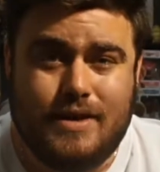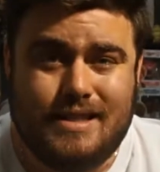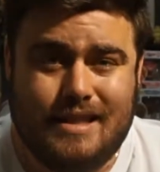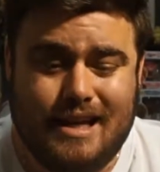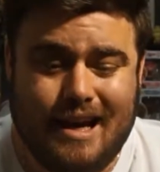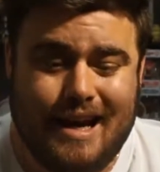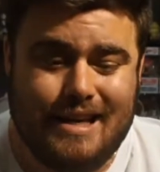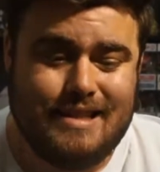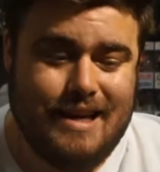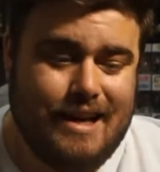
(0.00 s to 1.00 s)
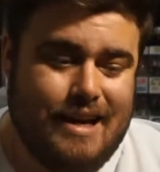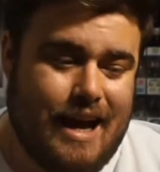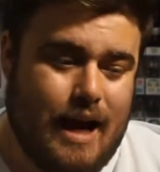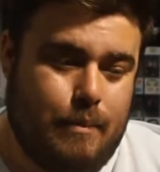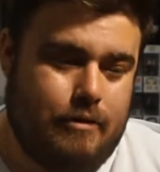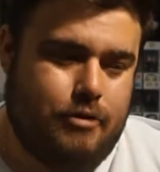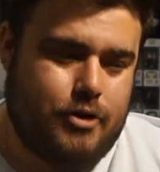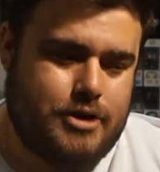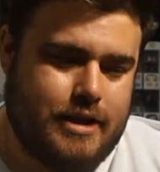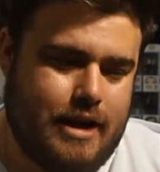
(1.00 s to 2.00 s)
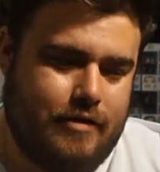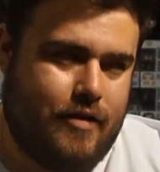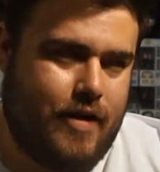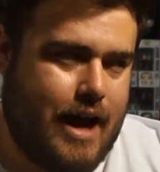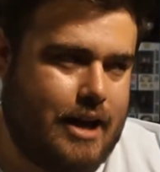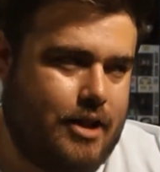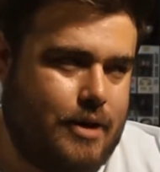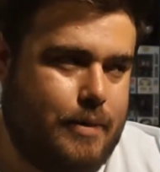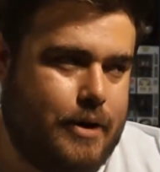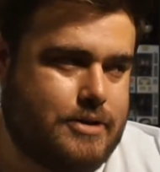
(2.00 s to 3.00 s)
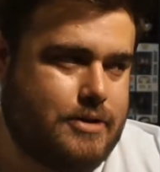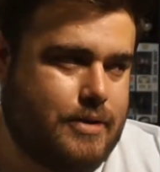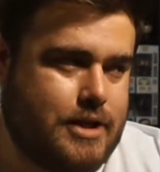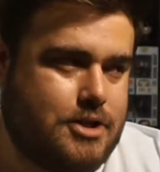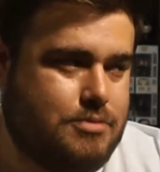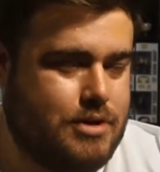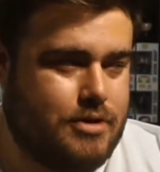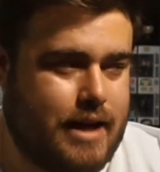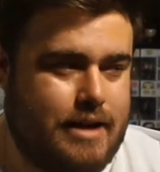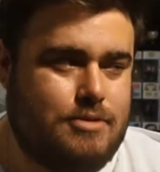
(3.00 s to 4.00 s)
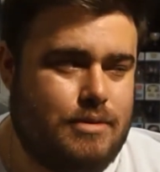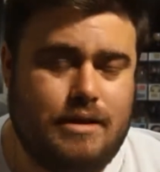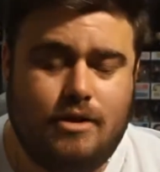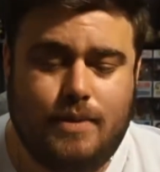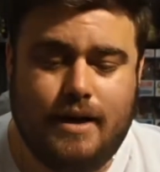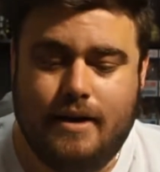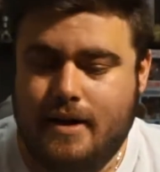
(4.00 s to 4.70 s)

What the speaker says: recently, guys. Unfortunately, I've had a lot of personal issues, which I'll get into a little bit